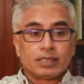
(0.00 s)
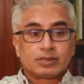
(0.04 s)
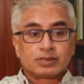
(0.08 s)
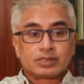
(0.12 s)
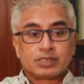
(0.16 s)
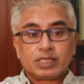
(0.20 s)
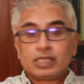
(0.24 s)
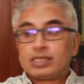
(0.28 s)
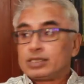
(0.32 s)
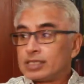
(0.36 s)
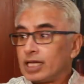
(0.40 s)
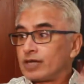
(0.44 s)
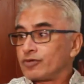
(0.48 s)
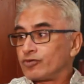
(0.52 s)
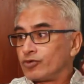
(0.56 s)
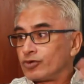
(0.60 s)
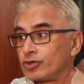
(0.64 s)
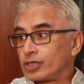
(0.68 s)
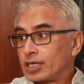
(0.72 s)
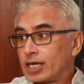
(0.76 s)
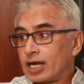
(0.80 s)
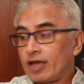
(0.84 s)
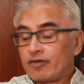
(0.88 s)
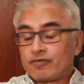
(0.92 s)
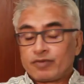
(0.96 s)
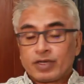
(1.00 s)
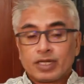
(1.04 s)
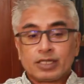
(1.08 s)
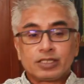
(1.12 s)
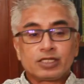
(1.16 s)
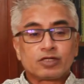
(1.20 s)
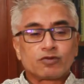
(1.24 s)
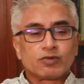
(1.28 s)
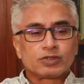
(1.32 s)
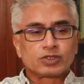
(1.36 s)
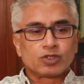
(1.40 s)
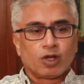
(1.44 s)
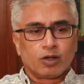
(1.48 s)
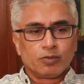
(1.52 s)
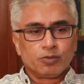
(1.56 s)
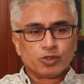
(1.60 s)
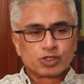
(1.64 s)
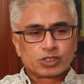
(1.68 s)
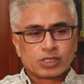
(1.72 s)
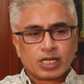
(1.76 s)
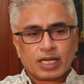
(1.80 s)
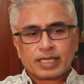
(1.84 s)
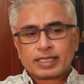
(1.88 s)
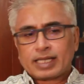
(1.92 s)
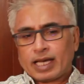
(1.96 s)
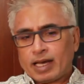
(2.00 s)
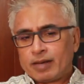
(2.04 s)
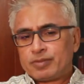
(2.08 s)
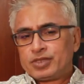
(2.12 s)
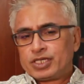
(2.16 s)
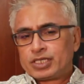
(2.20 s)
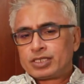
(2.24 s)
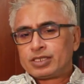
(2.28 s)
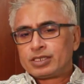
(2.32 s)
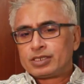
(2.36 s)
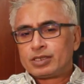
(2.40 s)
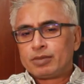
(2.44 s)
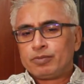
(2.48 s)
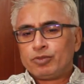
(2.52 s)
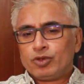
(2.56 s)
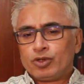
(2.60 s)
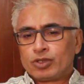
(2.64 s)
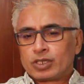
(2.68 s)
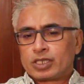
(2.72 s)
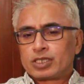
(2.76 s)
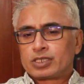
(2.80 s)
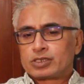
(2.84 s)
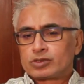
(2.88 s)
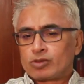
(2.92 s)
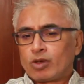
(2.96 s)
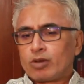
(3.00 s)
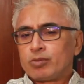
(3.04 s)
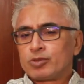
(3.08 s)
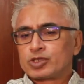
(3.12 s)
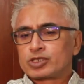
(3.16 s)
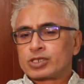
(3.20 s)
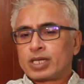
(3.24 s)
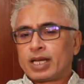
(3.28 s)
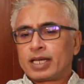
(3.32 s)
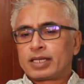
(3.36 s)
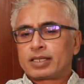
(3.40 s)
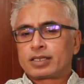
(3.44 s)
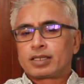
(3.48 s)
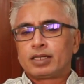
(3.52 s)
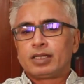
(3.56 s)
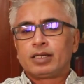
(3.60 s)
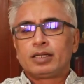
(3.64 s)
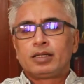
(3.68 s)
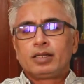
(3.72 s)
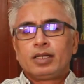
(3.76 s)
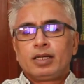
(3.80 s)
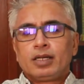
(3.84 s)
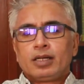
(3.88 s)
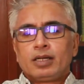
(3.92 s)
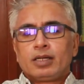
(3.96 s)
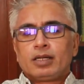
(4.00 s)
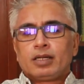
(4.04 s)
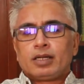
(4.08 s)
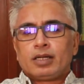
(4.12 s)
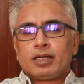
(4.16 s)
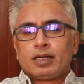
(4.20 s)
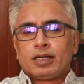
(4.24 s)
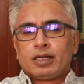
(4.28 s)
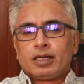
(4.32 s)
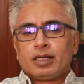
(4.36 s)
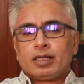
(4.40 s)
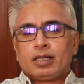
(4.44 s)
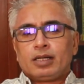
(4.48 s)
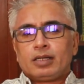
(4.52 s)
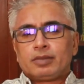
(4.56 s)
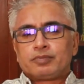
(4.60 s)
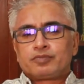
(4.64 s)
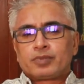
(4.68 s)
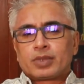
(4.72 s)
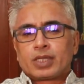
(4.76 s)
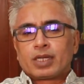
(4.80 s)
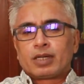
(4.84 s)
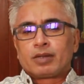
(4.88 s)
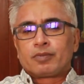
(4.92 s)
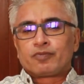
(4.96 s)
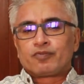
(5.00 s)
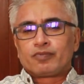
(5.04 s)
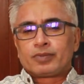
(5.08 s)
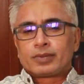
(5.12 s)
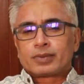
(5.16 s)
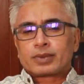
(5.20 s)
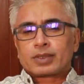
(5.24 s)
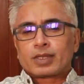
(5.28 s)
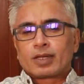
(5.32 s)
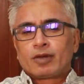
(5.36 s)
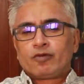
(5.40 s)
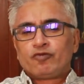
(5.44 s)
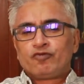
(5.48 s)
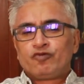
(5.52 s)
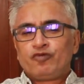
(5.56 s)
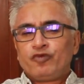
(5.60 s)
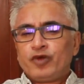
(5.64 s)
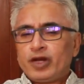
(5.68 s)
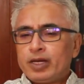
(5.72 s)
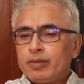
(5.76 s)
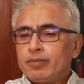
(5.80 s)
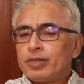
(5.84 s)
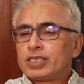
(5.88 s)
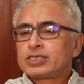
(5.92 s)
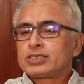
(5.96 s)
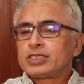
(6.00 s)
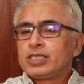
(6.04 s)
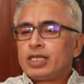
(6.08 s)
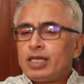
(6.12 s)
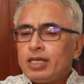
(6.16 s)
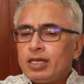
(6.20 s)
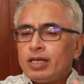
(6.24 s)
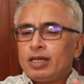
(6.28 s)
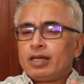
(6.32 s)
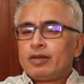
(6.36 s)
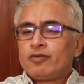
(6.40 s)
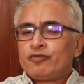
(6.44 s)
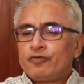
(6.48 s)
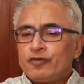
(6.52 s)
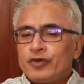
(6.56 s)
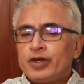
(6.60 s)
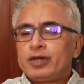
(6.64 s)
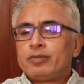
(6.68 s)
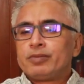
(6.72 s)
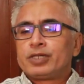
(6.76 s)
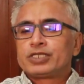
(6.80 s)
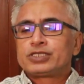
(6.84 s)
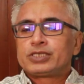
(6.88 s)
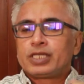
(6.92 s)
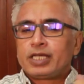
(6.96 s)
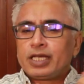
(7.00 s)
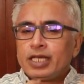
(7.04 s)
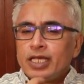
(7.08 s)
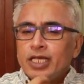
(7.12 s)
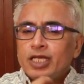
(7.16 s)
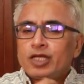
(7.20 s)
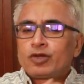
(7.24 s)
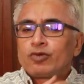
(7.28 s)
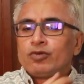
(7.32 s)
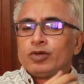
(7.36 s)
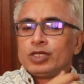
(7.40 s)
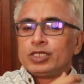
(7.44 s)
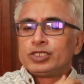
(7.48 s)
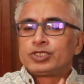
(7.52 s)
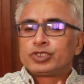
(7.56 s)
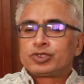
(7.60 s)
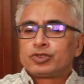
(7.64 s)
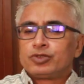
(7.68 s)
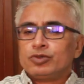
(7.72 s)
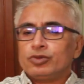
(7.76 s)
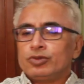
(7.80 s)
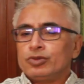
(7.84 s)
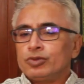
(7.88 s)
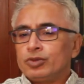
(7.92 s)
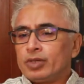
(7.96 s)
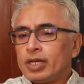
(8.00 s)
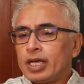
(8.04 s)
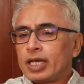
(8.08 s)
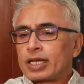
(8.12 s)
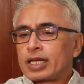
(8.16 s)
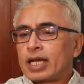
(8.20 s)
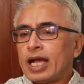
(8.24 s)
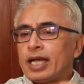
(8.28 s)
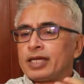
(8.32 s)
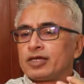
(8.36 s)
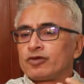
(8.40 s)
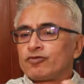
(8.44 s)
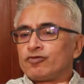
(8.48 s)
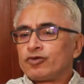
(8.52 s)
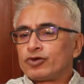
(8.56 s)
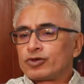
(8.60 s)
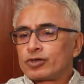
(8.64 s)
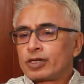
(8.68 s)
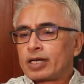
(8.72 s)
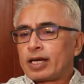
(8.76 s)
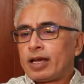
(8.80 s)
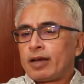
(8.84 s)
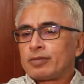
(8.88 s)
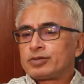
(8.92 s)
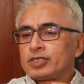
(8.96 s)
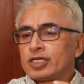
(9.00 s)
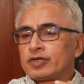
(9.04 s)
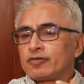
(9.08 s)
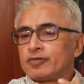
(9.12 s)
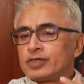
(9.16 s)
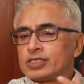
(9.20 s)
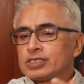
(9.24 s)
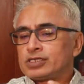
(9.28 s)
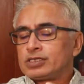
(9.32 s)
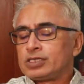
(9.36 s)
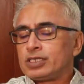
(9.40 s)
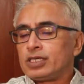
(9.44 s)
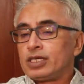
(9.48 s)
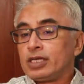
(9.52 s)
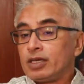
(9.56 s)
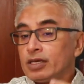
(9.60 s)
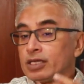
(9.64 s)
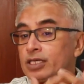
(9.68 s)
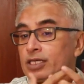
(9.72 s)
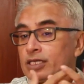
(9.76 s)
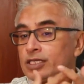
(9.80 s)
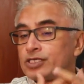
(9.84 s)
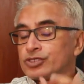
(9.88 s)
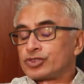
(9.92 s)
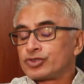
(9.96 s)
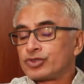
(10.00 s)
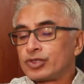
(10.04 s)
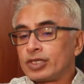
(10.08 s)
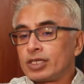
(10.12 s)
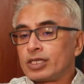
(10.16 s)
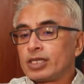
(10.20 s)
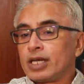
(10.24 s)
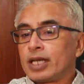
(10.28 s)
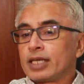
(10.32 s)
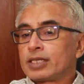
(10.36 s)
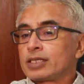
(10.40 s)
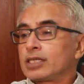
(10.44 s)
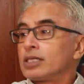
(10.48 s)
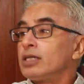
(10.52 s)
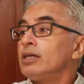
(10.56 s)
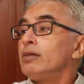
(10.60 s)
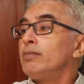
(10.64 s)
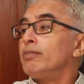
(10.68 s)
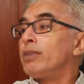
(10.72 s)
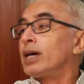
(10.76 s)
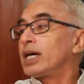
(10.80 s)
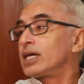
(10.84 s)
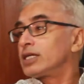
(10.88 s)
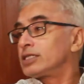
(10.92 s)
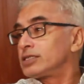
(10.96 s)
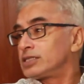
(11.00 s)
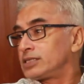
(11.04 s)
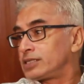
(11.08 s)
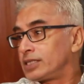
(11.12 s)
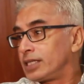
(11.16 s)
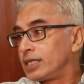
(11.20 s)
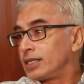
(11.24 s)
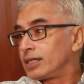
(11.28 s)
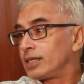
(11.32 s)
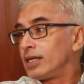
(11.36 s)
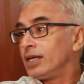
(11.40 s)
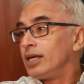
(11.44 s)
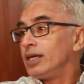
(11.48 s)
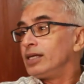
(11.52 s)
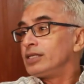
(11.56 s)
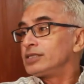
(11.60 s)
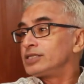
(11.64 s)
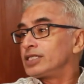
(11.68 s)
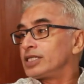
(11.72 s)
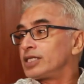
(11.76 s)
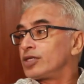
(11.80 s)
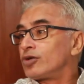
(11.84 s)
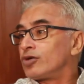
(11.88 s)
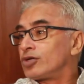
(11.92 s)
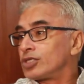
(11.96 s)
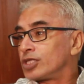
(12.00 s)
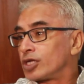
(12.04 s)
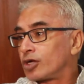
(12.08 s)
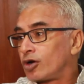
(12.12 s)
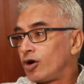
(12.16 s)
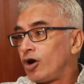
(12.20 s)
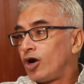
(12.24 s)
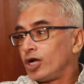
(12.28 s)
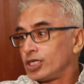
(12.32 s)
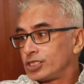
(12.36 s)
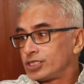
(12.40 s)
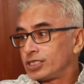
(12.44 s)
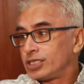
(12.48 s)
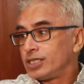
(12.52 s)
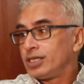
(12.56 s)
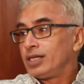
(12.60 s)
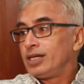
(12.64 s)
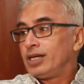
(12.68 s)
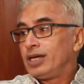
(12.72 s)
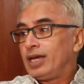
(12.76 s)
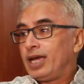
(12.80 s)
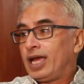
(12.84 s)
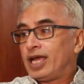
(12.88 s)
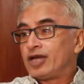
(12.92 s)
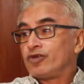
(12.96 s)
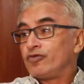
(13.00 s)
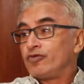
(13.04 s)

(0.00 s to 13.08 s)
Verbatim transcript: by seeing that photograph. And it was almost like I have written in the book, it's almost like a, uh, the very much very much equal to a kind of photograph that we see in history, like Bhagat Singh sitting on the cot